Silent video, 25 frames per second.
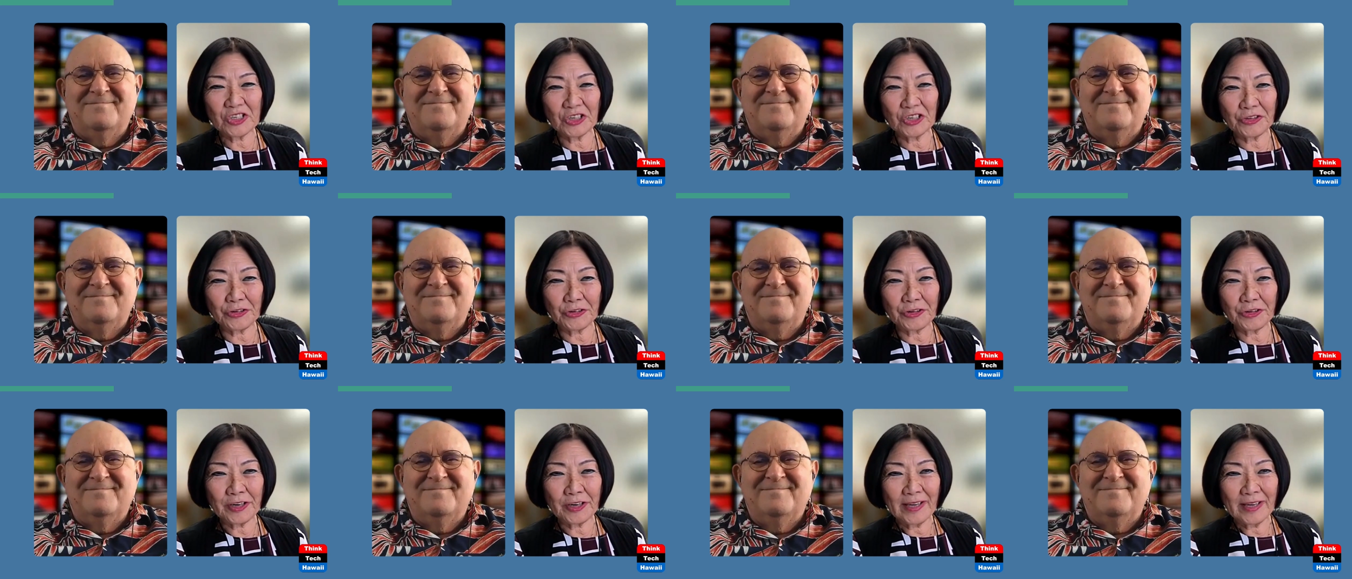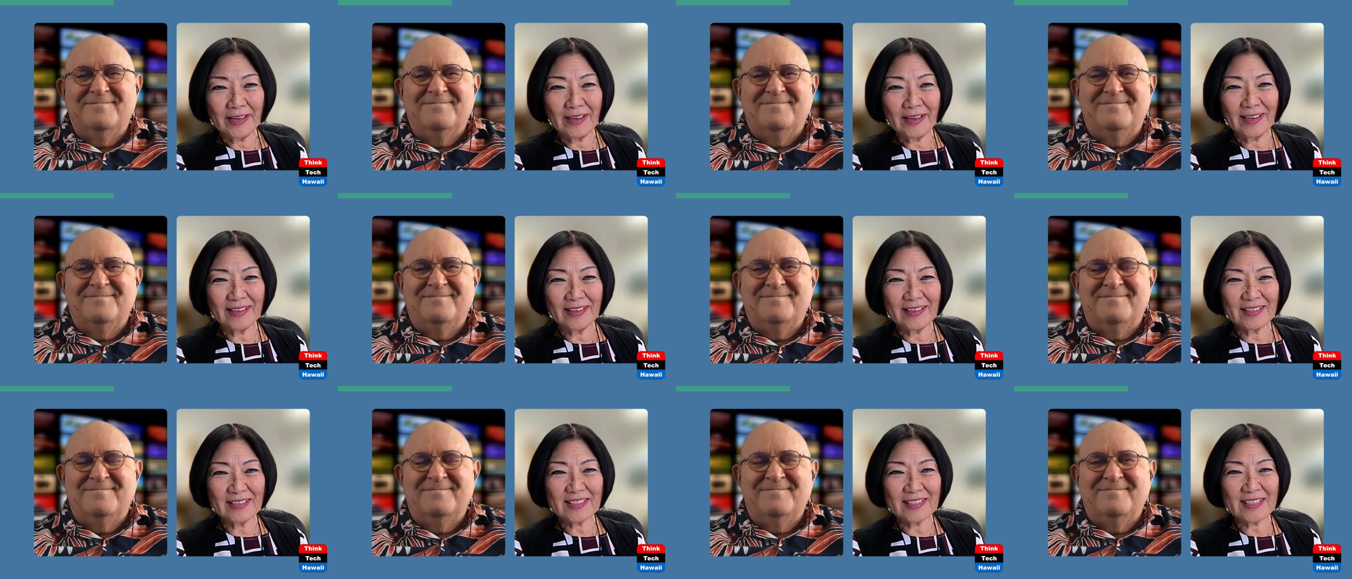Speaker 1: other.
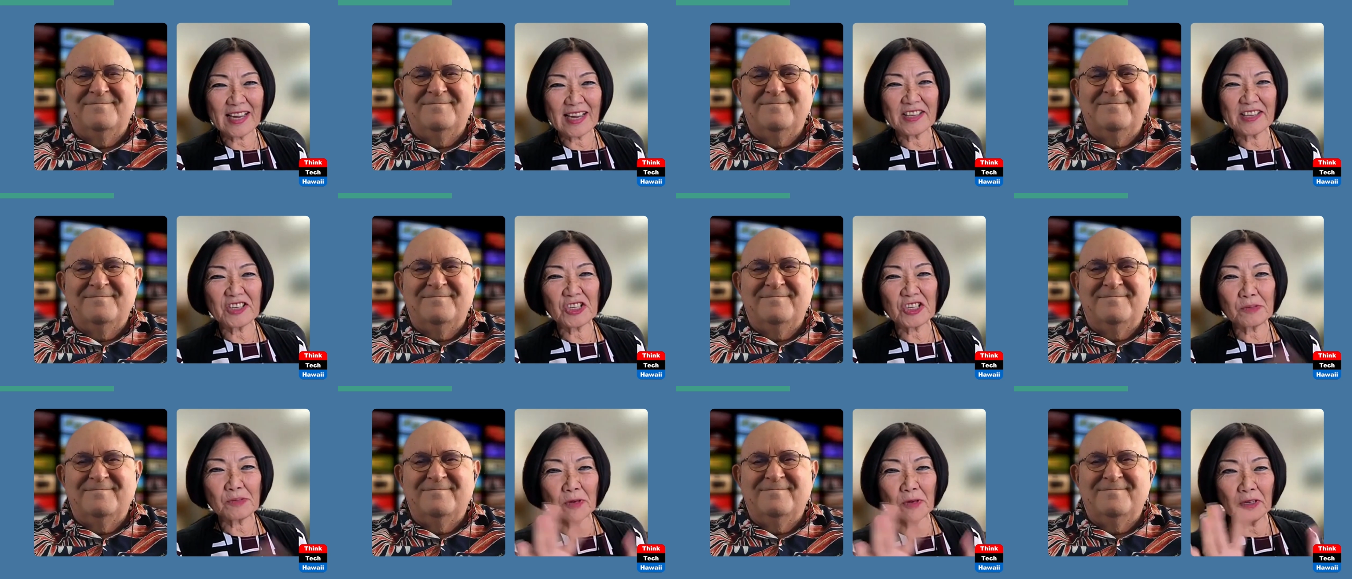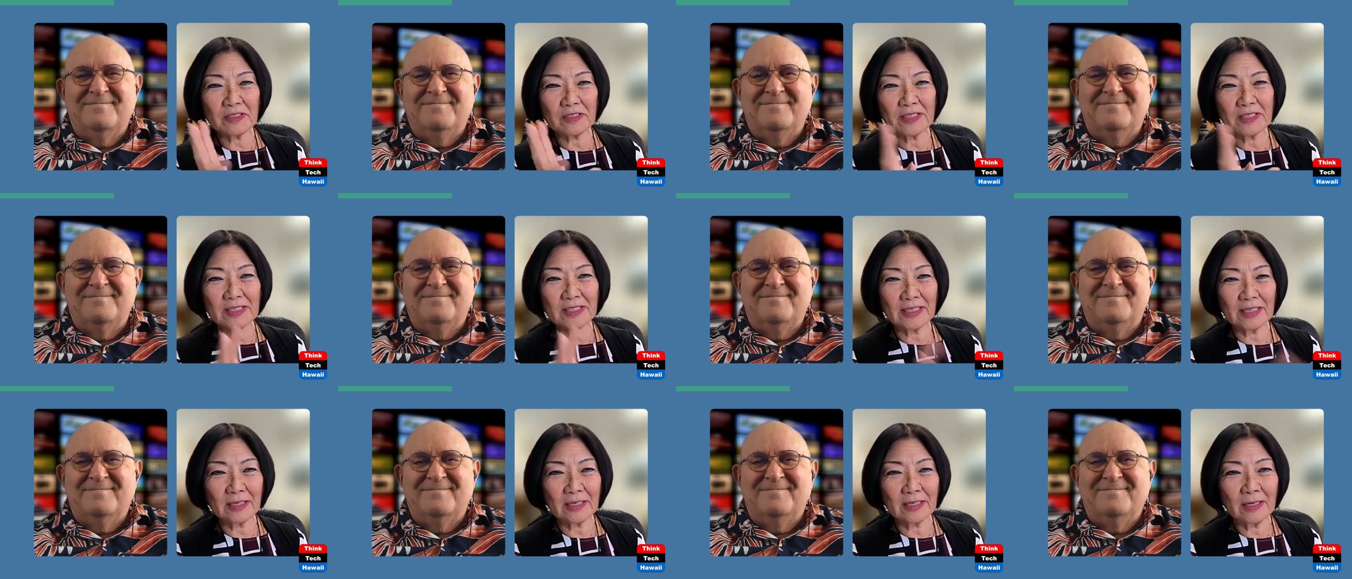And it's kind of
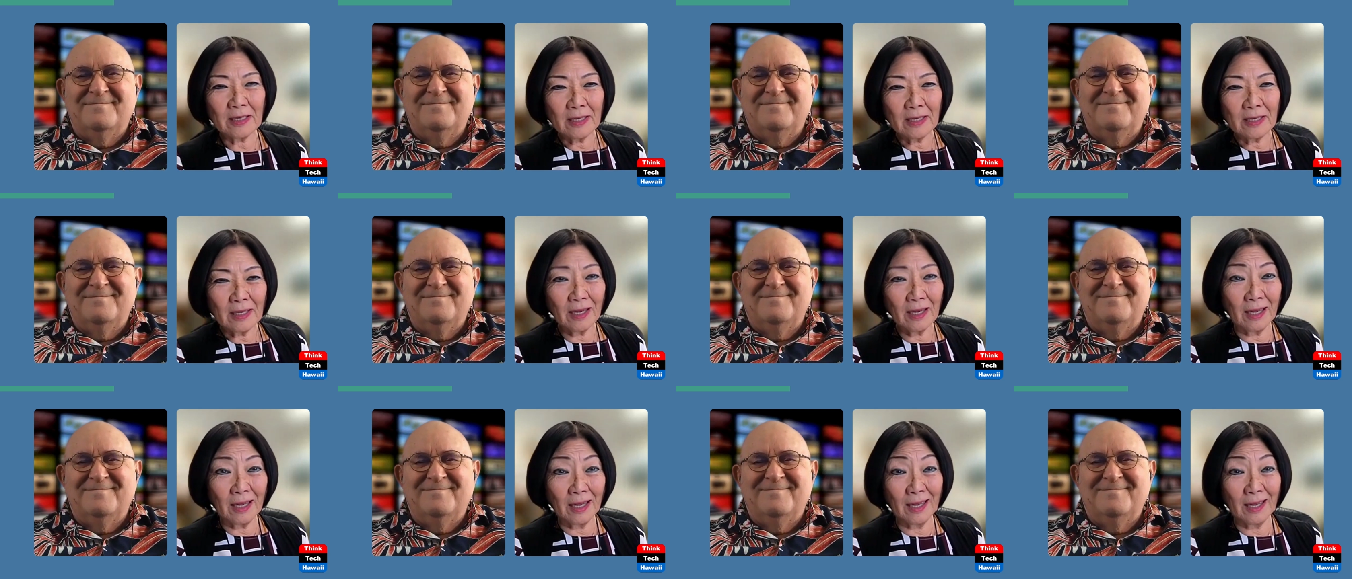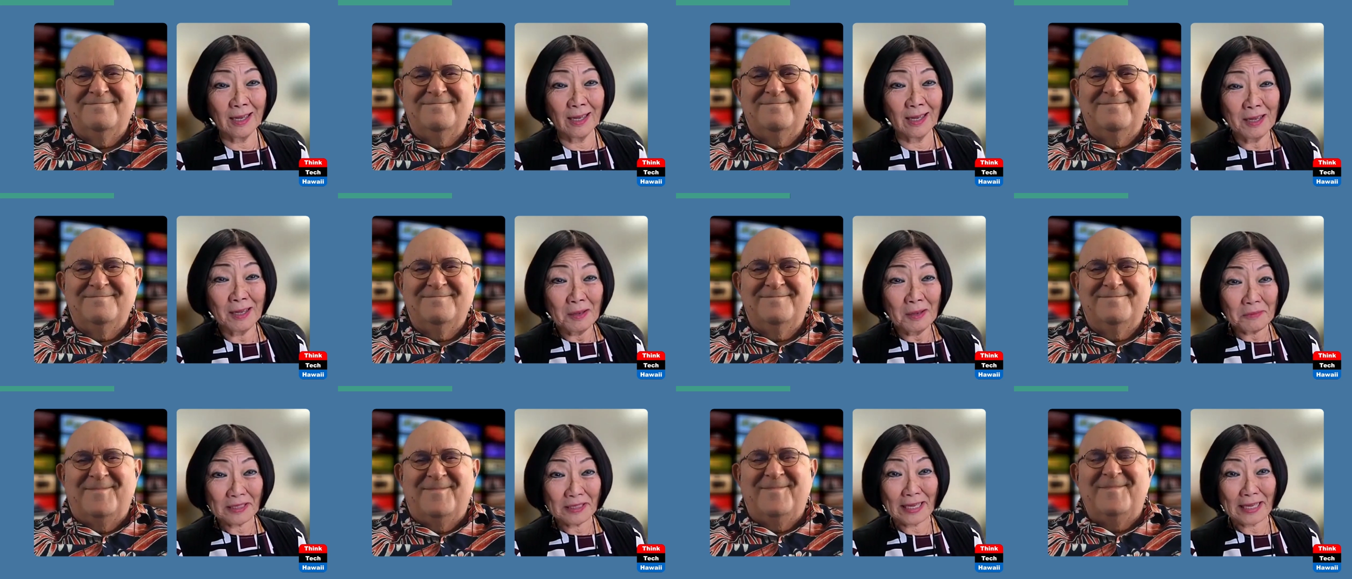schmaltzy,
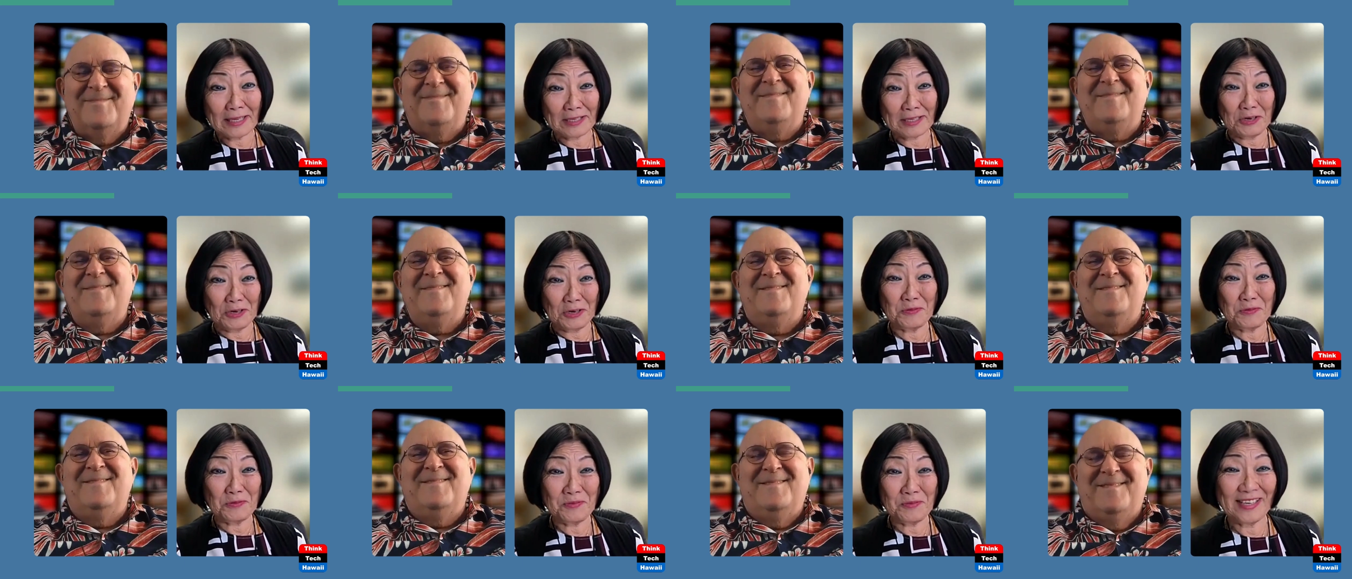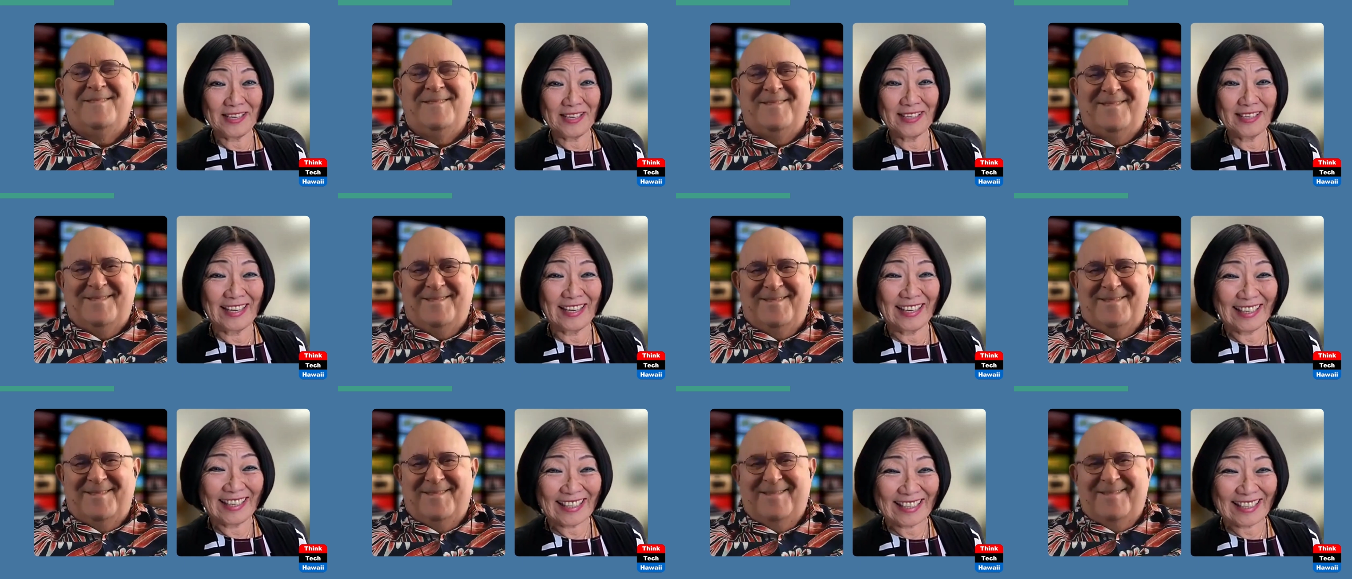but I do mean
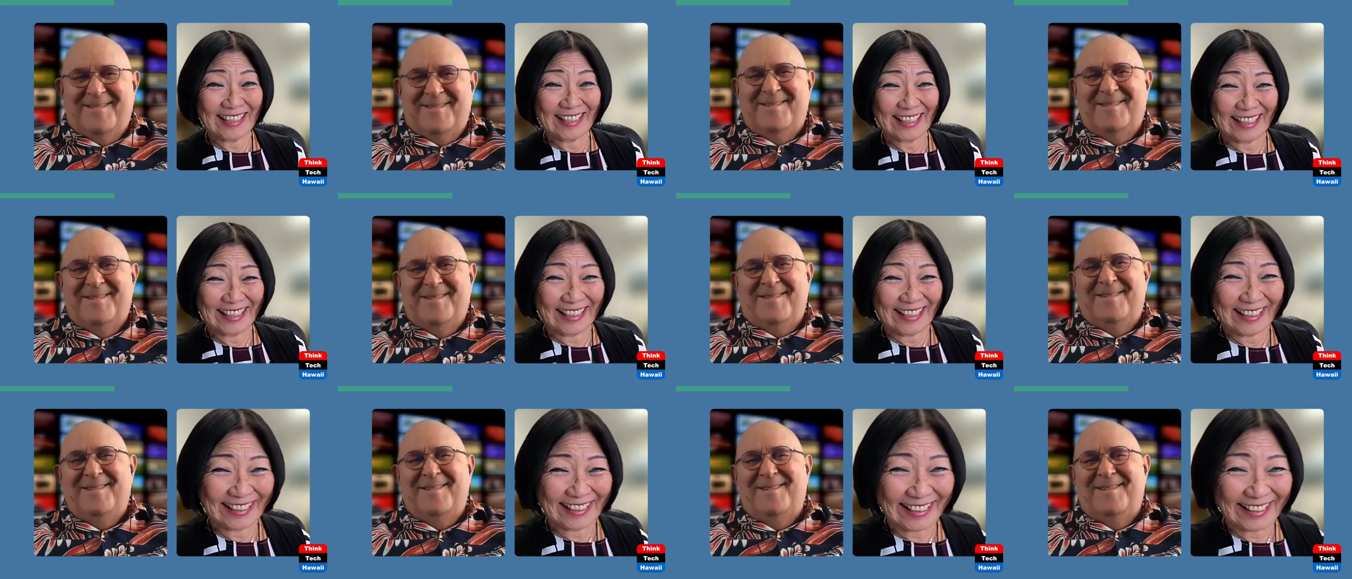it.